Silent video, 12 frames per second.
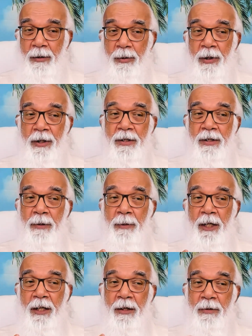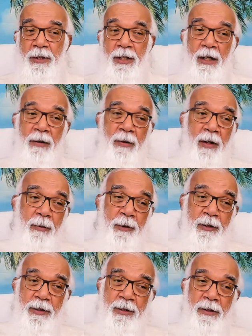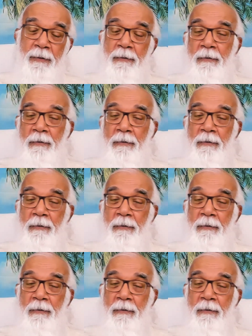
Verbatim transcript: What is the meaning of self-luminous?